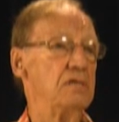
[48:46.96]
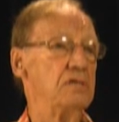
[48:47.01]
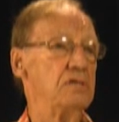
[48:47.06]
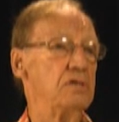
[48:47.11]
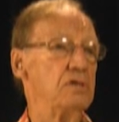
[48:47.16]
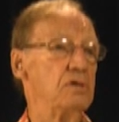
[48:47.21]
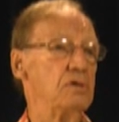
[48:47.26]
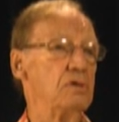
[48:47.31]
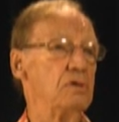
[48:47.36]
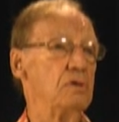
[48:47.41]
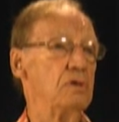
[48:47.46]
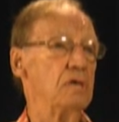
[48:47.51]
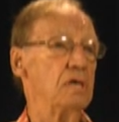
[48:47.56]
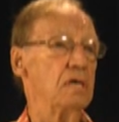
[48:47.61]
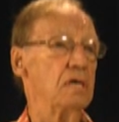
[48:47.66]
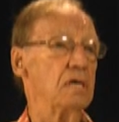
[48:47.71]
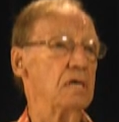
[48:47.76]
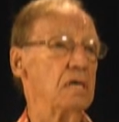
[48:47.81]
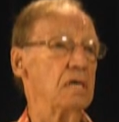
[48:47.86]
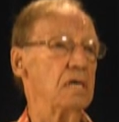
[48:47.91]
to
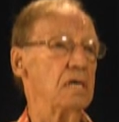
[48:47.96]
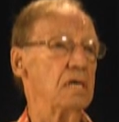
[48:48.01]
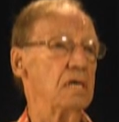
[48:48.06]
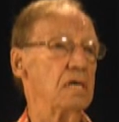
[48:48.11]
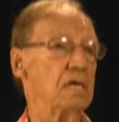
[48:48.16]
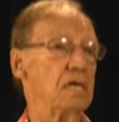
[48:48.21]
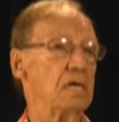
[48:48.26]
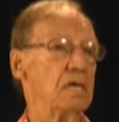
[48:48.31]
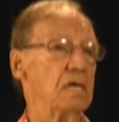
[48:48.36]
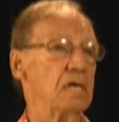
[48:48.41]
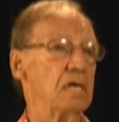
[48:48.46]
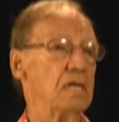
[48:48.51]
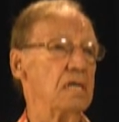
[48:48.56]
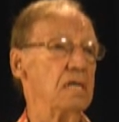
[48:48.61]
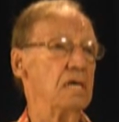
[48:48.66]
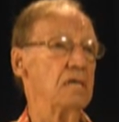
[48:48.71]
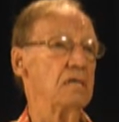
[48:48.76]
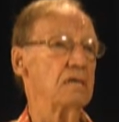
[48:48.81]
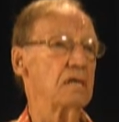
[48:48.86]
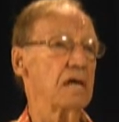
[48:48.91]
uh,
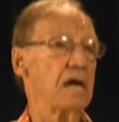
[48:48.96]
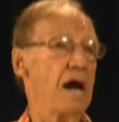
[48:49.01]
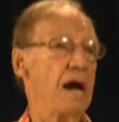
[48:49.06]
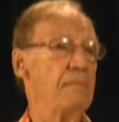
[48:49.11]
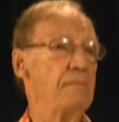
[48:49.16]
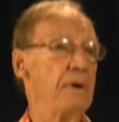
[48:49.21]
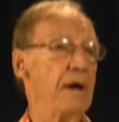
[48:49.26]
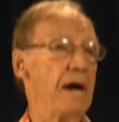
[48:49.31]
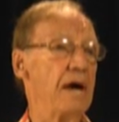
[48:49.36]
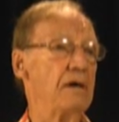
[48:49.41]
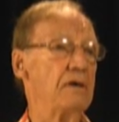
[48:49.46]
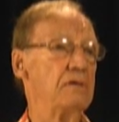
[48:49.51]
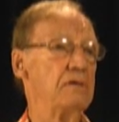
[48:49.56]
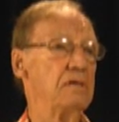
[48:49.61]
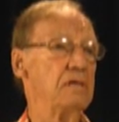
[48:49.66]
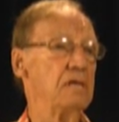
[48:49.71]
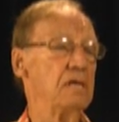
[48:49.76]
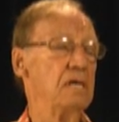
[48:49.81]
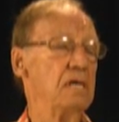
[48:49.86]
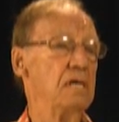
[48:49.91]
another
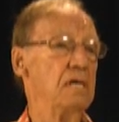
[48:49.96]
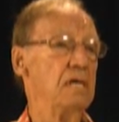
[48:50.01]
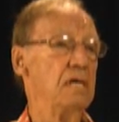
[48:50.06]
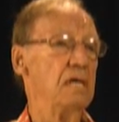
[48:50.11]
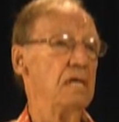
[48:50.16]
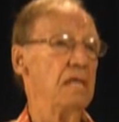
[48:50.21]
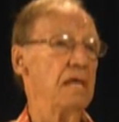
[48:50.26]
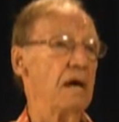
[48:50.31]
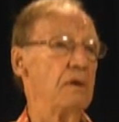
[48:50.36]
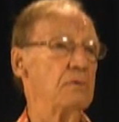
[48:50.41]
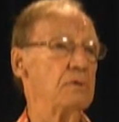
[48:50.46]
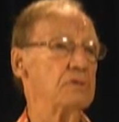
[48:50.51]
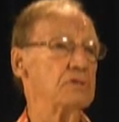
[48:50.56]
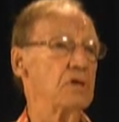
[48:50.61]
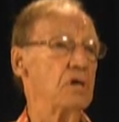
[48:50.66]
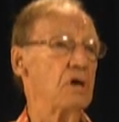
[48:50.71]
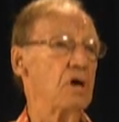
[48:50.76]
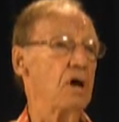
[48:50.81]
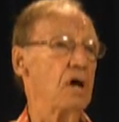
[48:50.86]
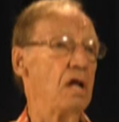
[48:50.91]
compound that was
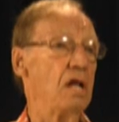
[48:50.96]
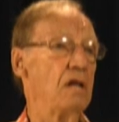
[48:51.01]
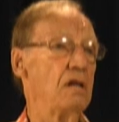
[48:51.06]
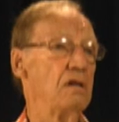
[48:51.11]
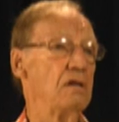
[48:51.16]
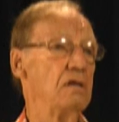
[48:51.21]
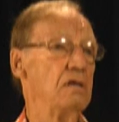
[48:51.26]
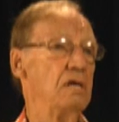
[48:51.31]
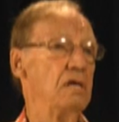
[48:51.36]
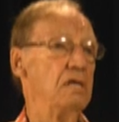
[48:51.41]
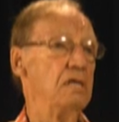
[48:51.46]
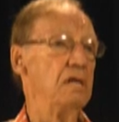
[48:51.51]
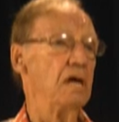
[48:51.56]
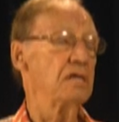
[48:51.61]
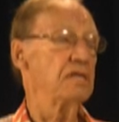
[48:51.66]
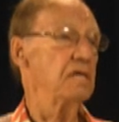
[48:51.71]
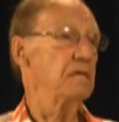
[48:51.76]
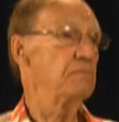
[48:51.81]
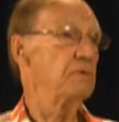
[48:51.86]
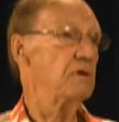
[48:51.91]
all
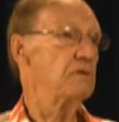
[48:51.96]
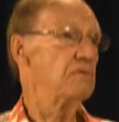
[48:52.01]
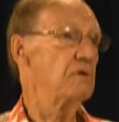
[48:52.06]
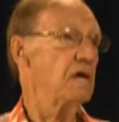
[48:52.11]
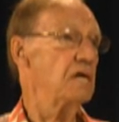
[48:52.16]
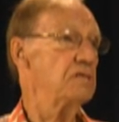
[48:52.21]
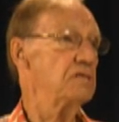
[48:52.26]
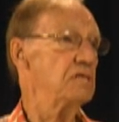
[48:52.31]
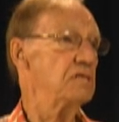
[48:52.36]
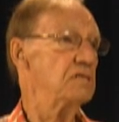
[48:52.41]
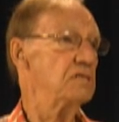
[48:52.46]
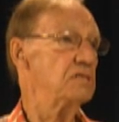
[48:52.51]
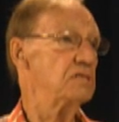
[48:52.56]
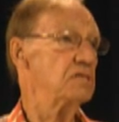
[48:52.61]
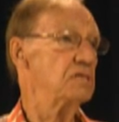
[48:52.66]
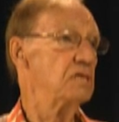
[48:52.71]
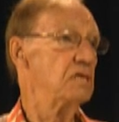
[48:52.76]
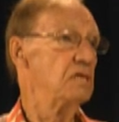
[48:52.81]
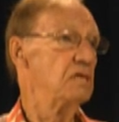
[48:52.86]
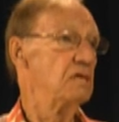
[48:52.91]
nothing but
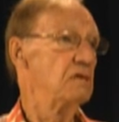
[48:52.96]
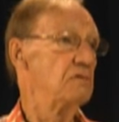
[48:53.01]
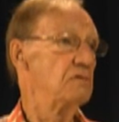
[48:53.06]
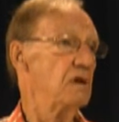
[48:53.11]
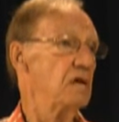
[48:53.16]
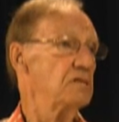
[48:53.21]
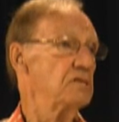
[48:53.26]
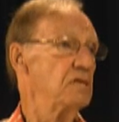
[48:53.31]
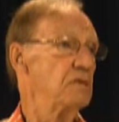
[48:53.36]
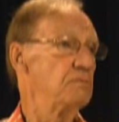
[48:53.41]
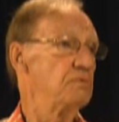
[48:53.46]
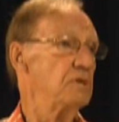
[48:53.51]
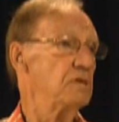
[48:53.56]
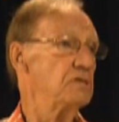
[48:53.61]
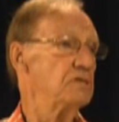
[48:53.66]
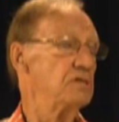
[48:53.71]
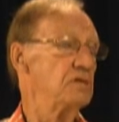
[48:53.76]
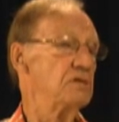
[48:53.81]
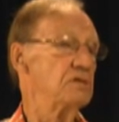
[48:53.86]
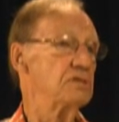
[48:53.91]
Russians, Russian
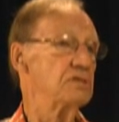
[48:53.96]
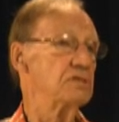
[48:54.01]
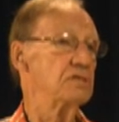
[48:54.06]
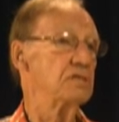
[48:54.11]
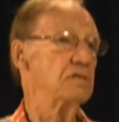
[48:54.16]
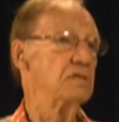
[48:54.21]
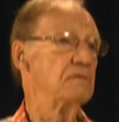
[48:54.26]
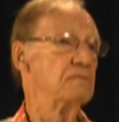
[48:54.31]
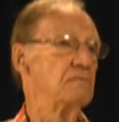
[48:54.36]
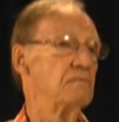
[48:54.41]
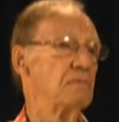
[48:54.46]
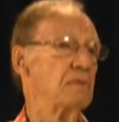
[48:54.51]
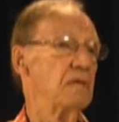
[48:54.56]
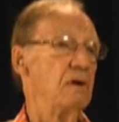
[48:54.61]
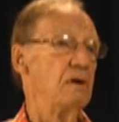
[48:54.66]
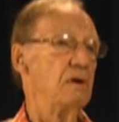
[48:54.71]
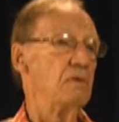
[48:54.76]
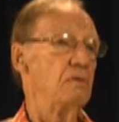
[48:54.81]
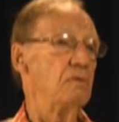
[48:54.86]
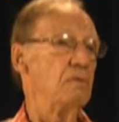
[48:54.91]
prisoners.
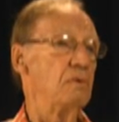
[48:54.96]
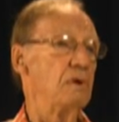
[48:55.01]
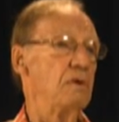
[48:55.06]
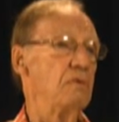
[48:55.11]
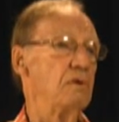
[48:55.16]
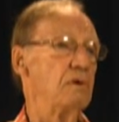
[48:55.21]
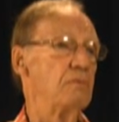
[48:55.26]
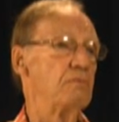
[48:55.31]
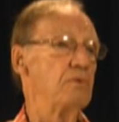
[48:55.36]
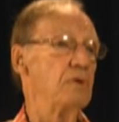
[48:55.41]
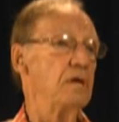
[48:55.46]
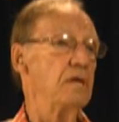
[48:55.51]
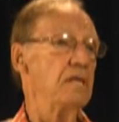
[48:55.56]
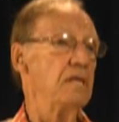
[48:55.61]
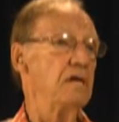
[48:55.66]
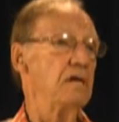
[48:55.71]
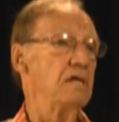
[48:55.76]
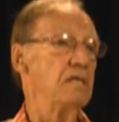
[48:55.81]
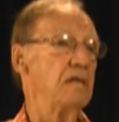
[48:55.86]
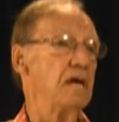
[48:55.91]
We were put in
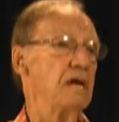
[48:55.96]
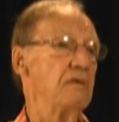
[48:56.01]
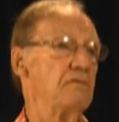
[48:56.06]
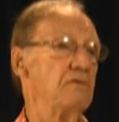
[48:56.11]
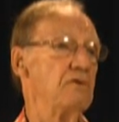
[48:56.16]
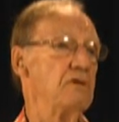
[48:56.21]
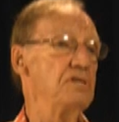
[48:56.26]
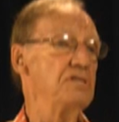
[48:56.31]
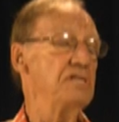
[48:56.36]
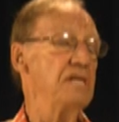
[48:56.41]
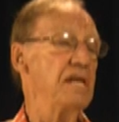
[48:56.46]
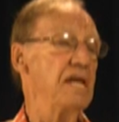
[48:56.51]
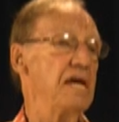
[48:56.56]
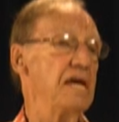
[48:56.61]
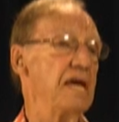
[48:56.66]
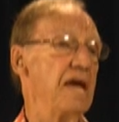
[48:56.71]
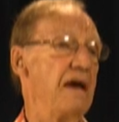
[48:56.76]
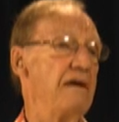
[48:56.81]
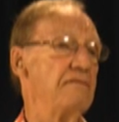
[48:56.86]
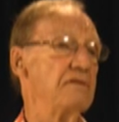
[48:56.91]
there, and the reason they
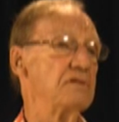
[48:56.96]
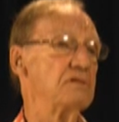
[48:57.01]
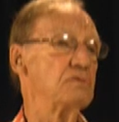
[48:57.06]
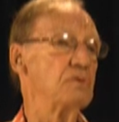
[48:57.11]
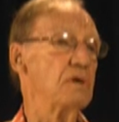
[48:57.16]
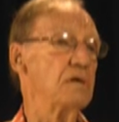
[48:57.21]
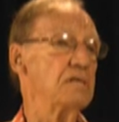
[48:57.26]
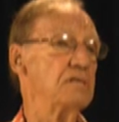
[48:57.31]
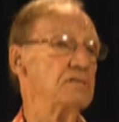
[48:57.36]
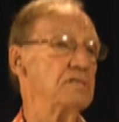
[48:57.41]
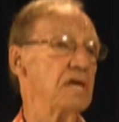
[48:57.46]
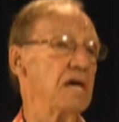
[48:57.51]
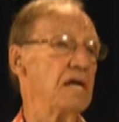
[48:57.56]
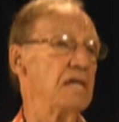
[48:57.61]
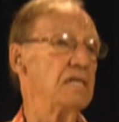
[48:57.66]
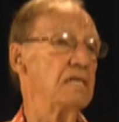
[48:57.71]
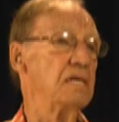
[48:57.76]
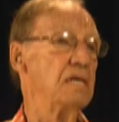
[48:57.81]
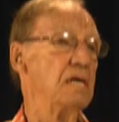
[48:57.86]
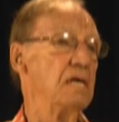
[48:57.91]
gave us was
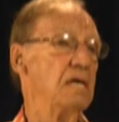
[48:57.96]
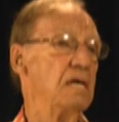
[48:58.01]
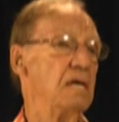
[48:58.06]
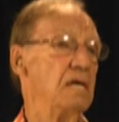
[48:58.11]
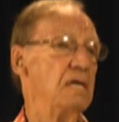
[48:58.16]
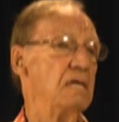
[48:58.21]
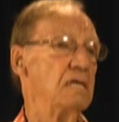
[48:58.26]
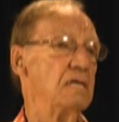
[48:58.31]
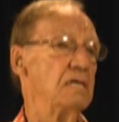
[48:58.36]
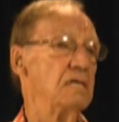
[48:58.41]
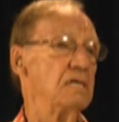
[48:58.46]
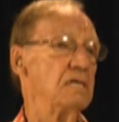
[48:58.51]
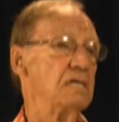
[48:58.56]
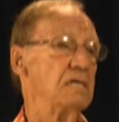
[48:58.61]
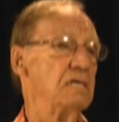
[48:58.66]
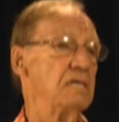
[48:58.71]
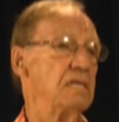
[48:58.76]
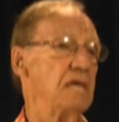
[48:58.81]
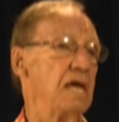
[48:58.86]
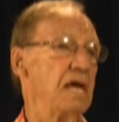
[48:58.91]
that uh,
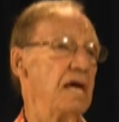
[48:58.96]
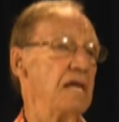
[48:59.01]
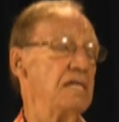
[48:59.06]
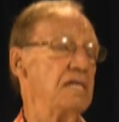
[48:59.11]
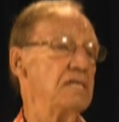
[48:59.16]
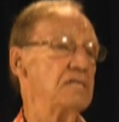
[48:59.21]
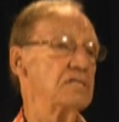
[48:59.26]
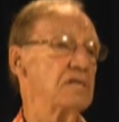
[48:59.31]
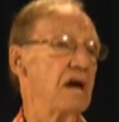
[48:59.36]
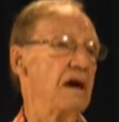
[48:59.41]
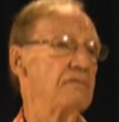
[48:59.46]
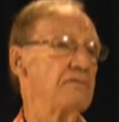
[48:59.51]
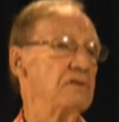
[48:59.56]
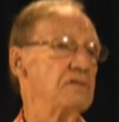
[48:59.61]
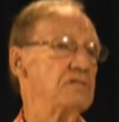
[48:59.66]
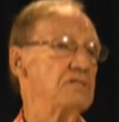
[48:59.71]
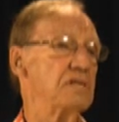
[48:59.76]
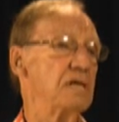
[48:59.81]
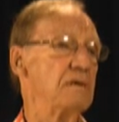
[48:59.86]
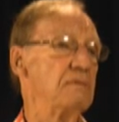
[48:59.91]
they had
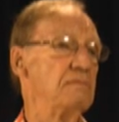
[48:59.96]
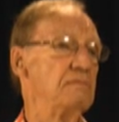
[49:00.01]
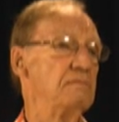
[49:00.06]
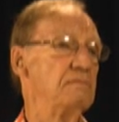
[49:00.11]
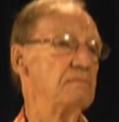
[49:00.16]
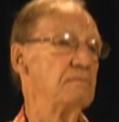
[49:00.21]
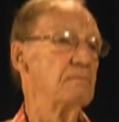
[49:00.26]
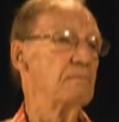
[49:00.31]
discovered some